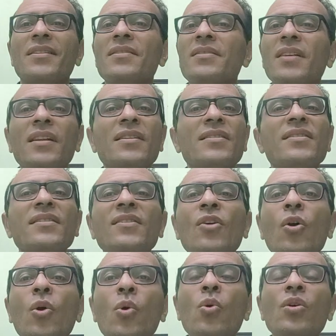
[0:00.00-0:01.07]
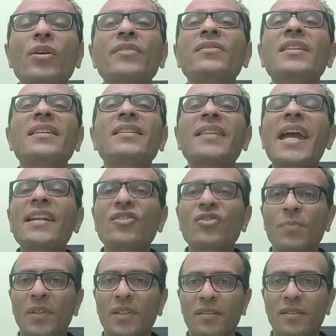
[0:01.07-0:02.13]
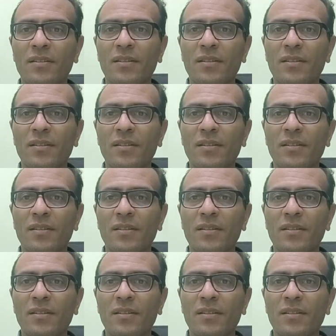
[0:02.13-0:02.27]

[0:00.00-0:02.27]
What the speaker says: There is no detachment